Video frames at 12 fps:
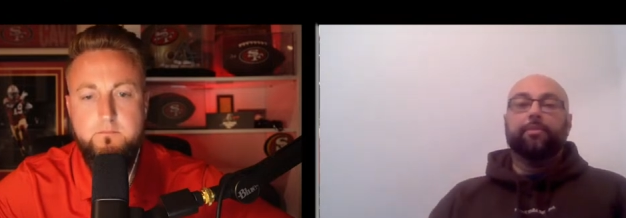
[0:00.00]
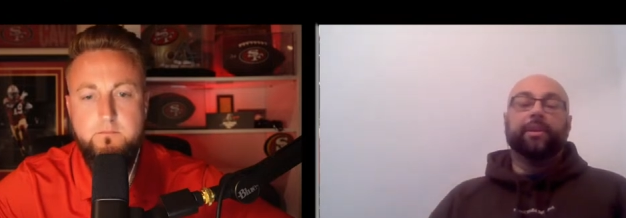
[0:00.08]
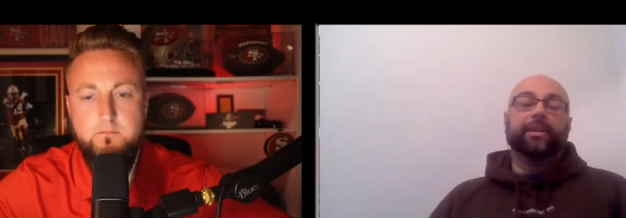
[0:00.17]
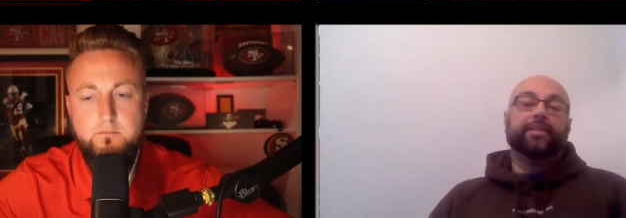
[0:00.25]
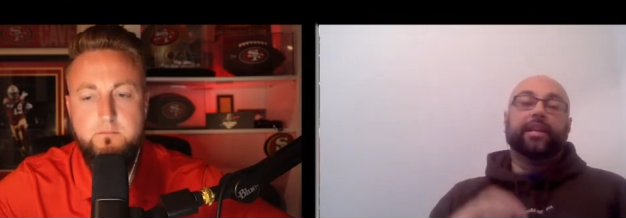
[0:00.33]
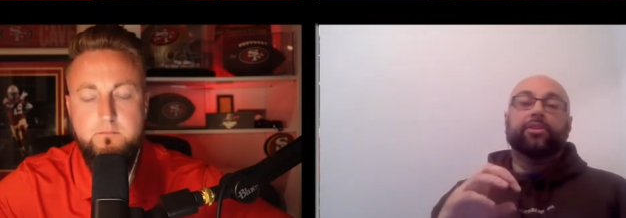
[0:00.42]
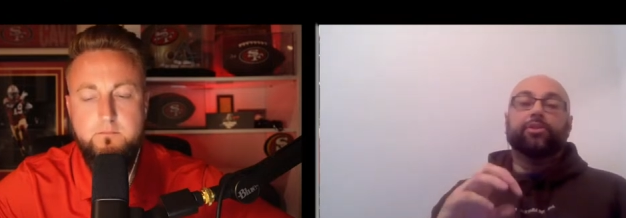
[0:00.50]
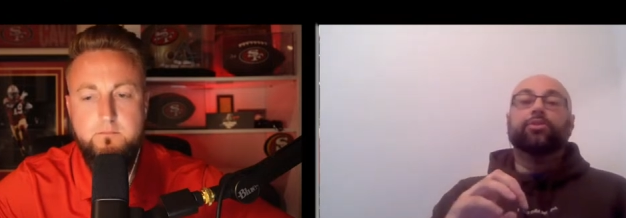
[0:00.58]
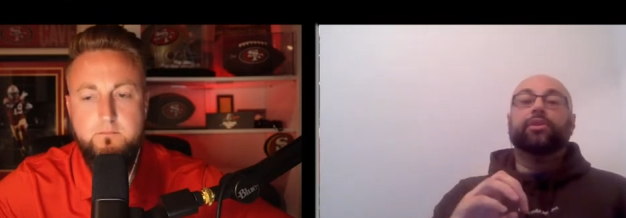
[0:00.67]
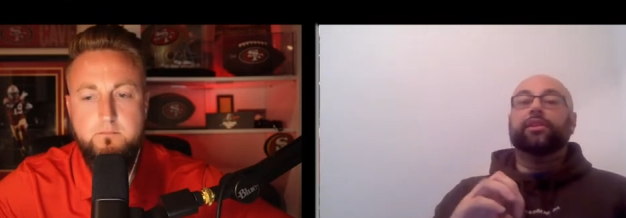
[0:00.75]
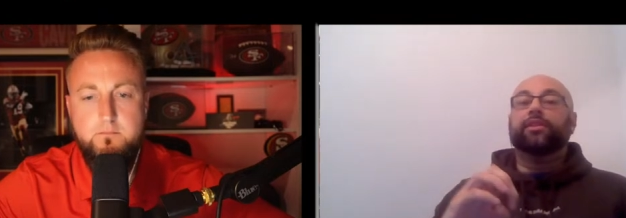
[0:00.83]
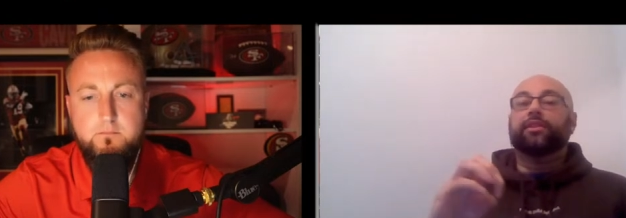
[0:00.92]
Speaker 1: because I
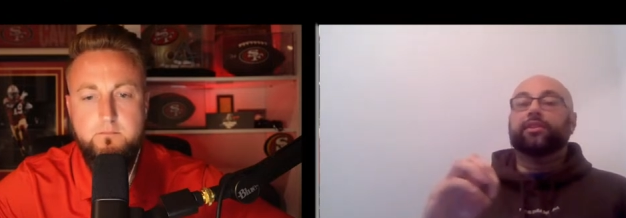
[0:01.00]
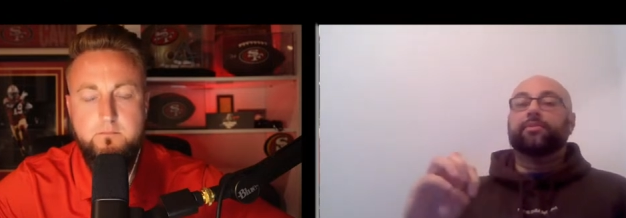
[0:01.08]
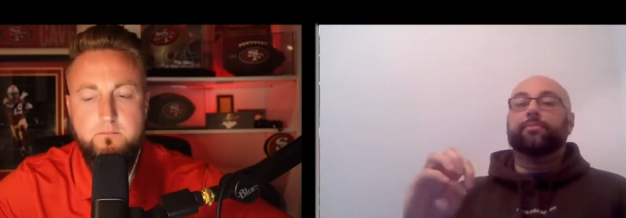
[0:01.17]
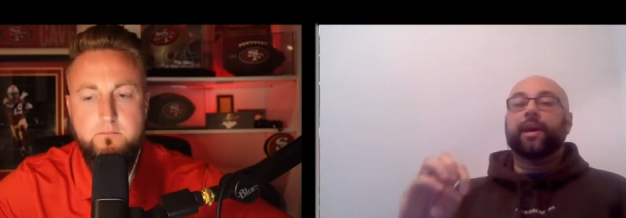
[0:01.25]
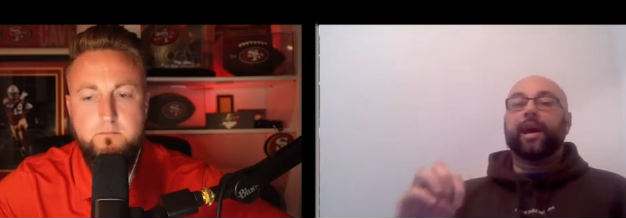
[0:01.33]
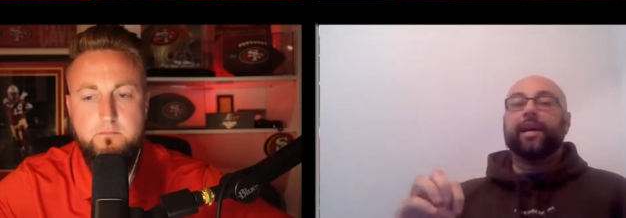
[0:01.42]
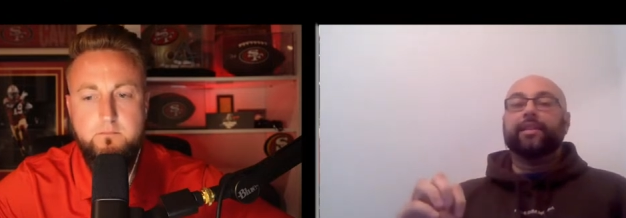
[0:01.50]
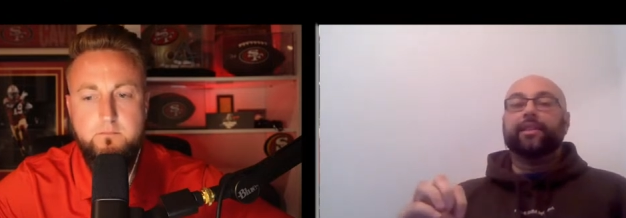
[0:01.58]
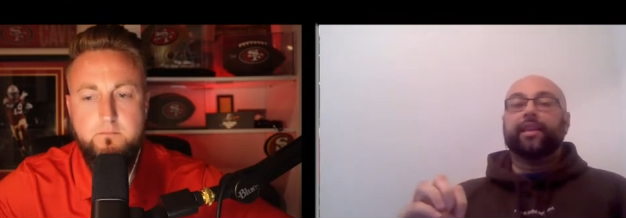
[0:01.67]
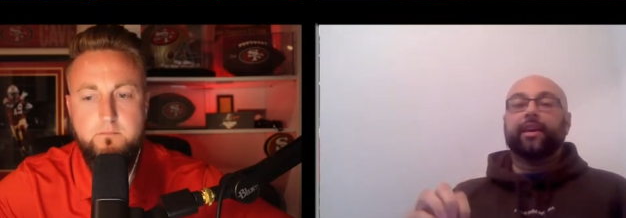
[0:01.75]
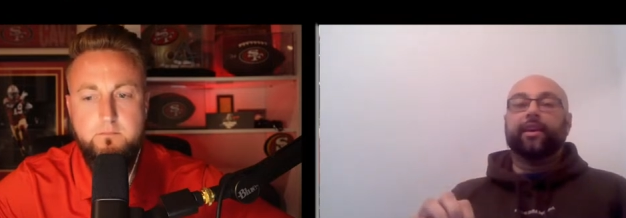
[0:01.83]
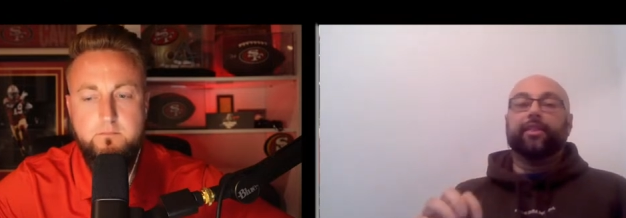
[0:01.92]
do think there's some
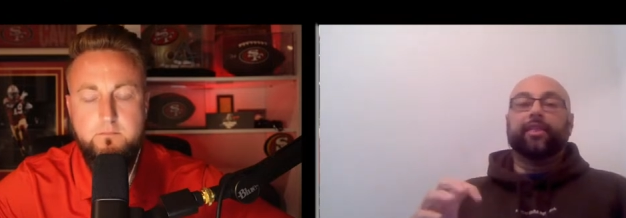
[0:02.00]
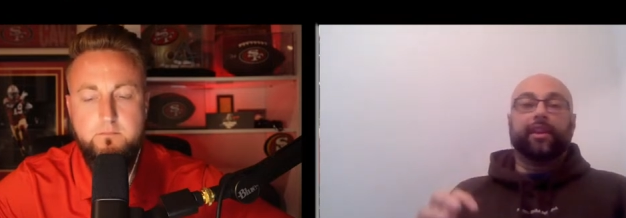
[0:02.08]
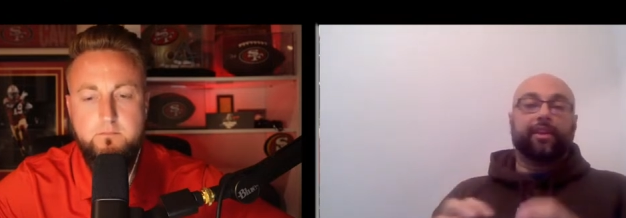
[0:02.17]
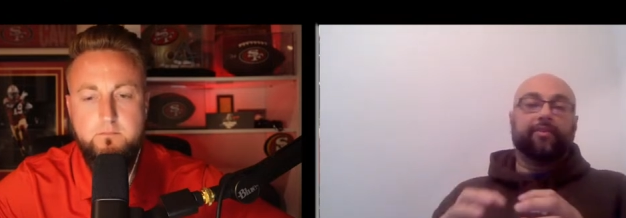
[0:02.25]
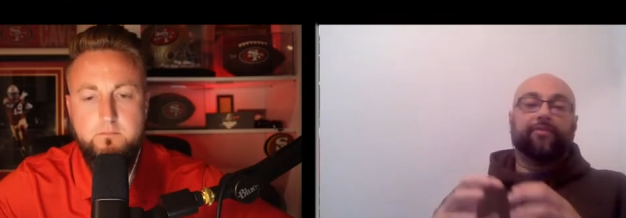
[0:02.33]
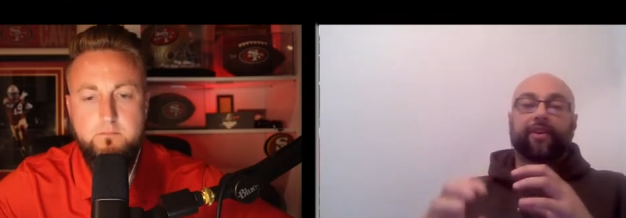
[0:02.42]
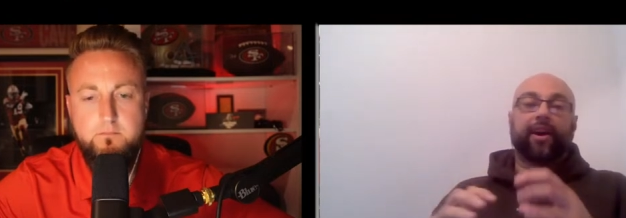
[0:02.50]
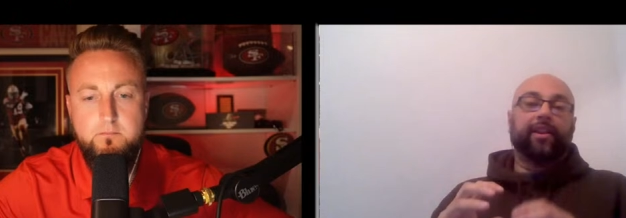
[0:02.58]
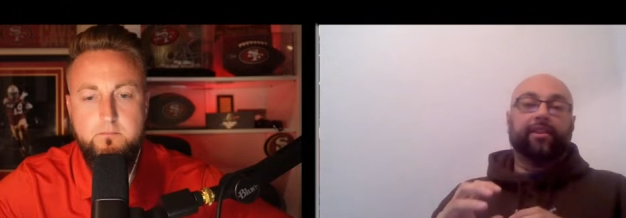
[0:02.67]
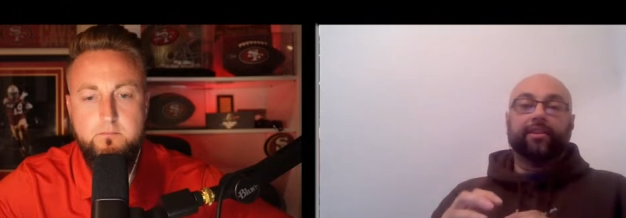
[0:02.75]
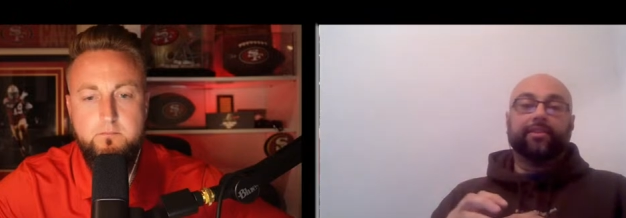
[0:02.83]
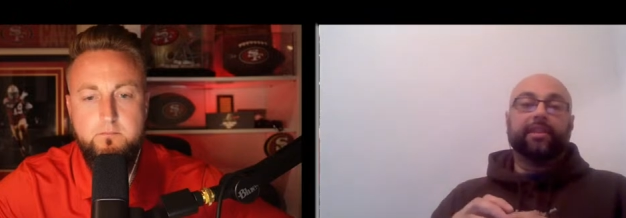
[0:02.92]
guys that they could
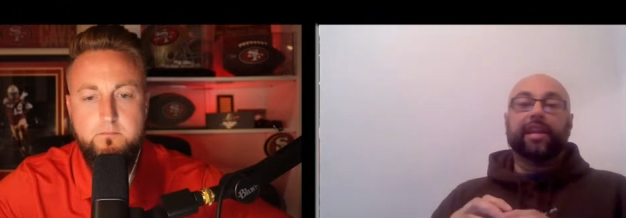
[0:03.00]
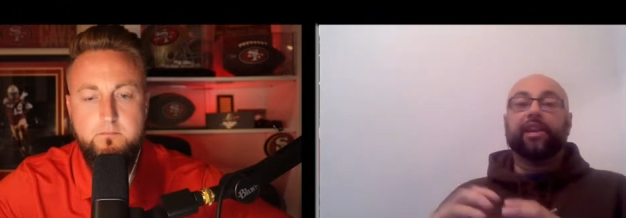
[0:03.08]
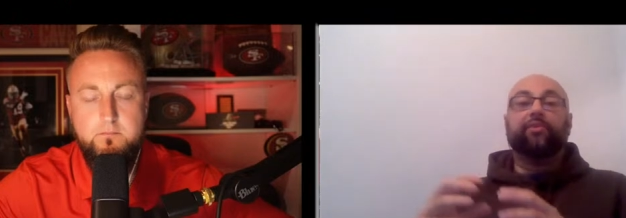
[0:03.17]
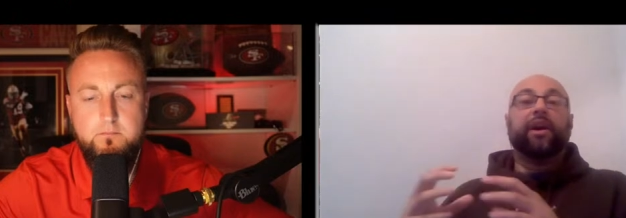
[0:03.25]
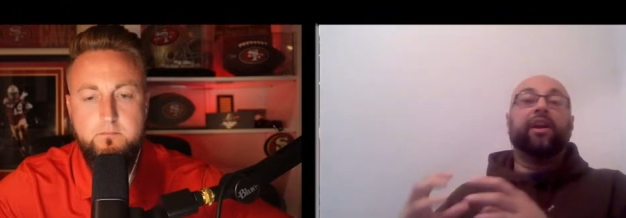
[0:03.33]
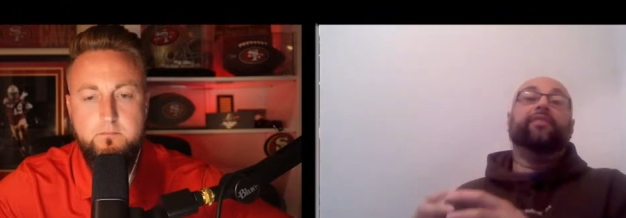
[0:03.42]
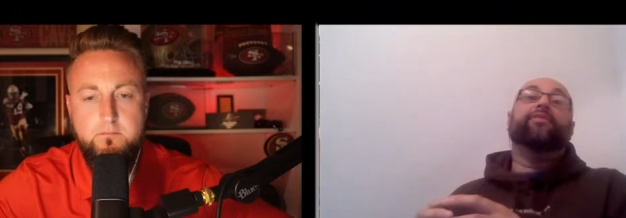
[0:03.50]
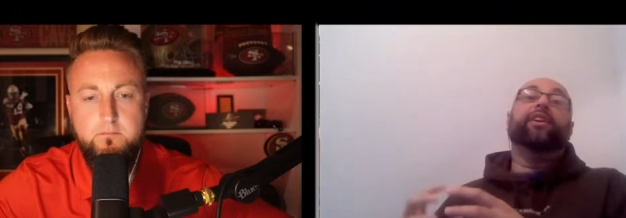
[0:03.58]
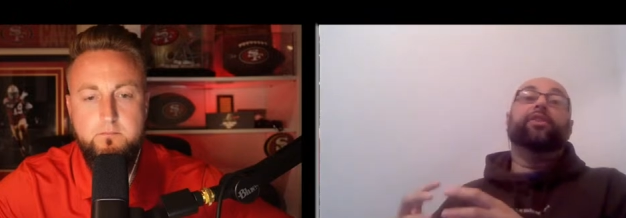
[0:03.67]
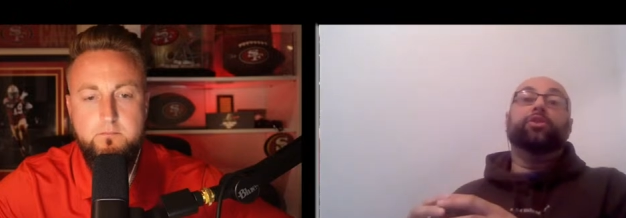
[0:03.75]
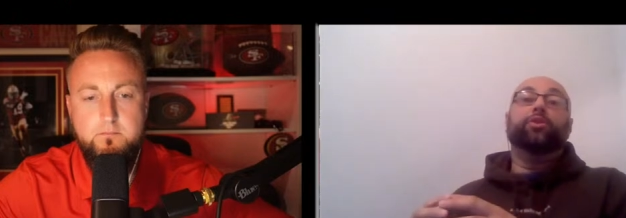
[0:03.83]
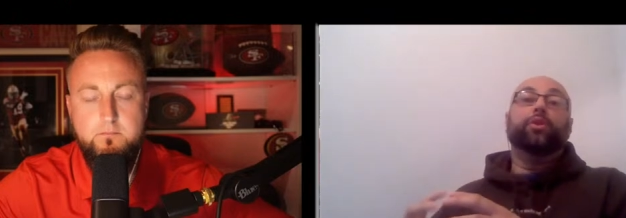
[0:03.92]
find in the second round if
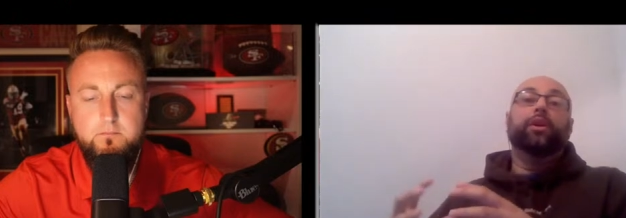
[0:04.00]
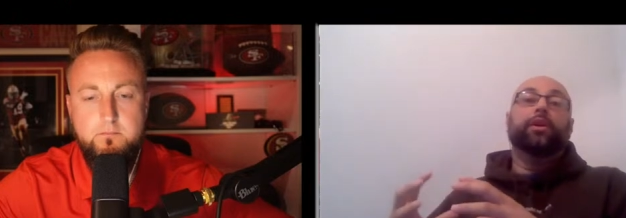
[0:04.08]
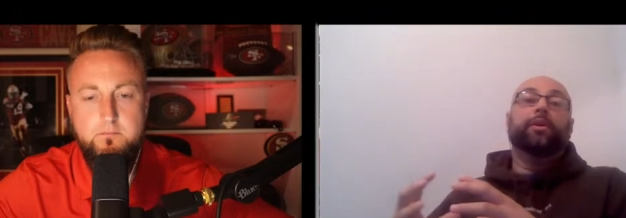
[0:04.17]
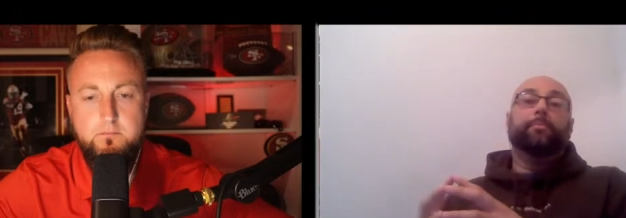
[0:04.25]
they do